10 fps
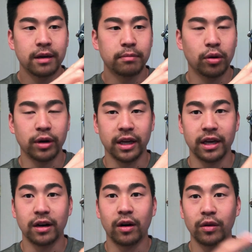pointing
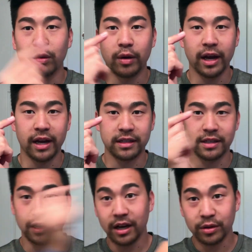it all the way to
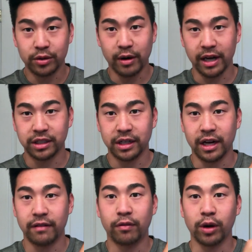the other direction
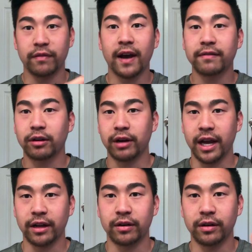at a 45-degree
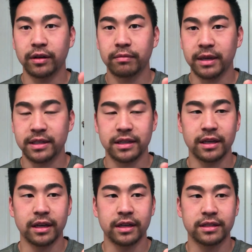angle means
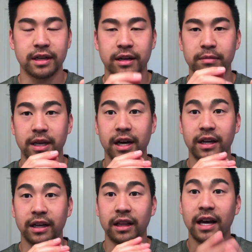it's gonna be
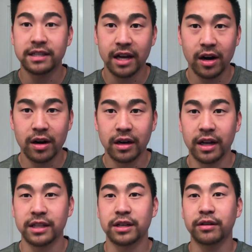cutting less hair,
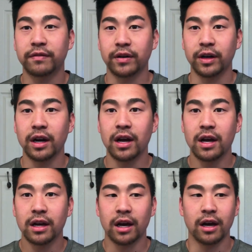and it's good for
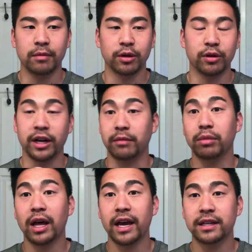creating
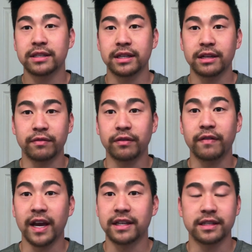blends and different
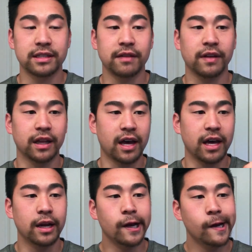fades and stuff like
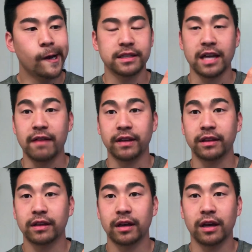that. This is
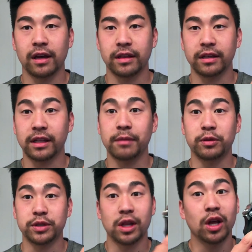having the
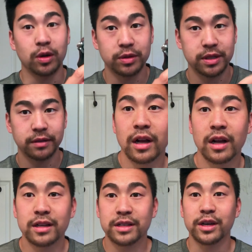clippers closed.
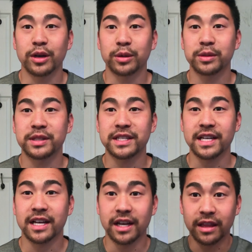So since
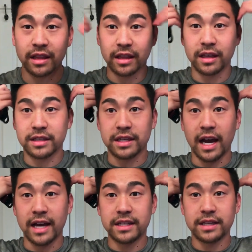I cut the
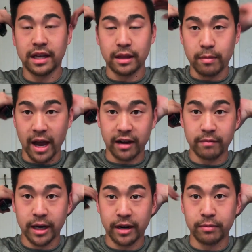sides and the back of
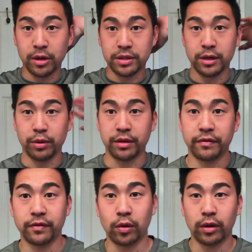my hair mostly with a
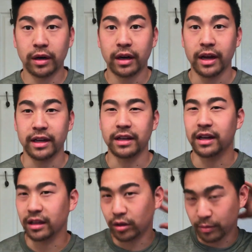4 and
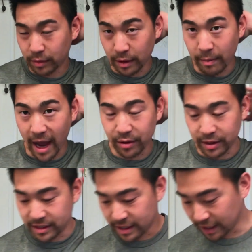the back
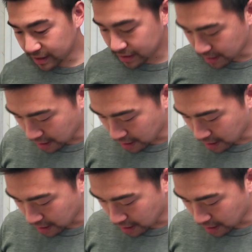with a 6,